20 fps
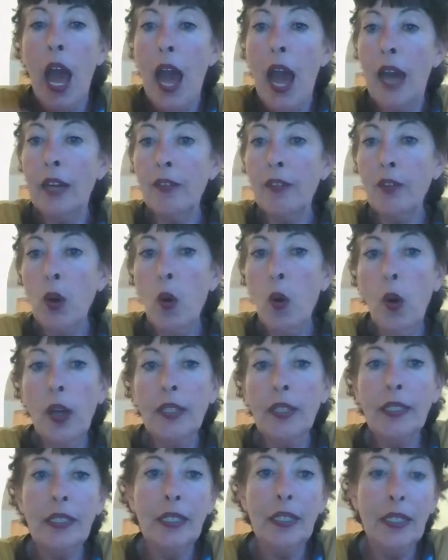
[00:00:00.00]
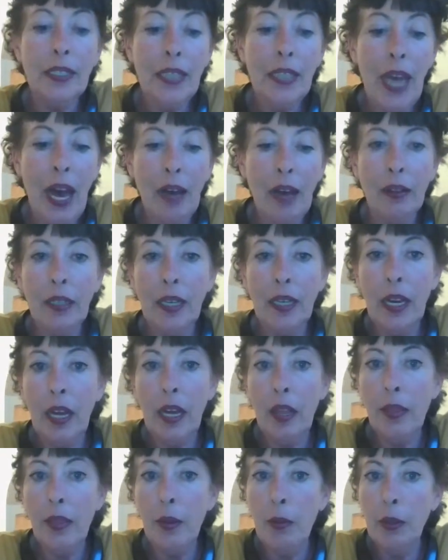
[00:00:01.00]
And of course,
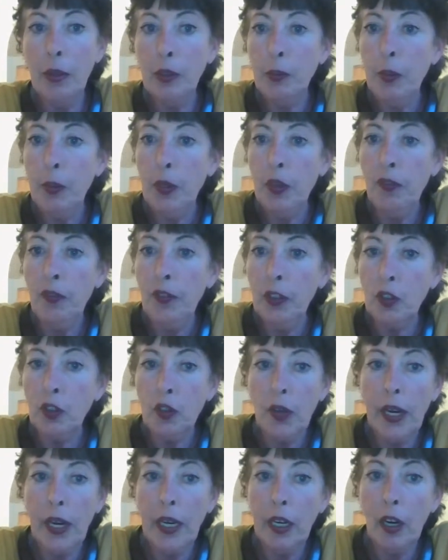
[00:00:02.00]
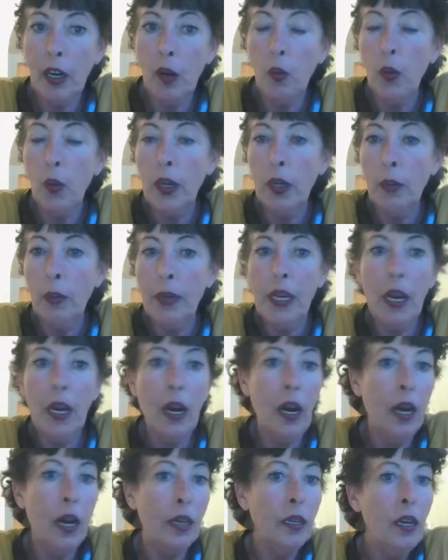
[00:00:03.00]
Natalia, the most beautiful trainer, will be
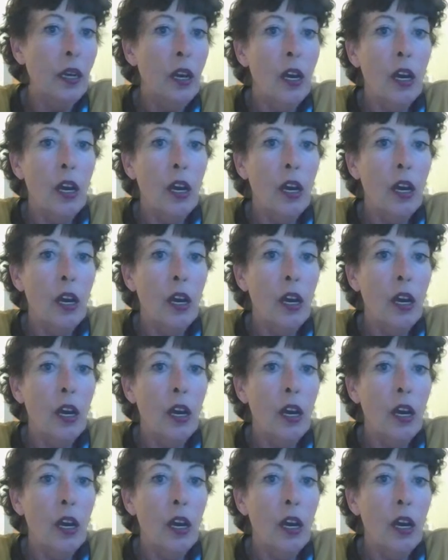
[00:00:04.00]
on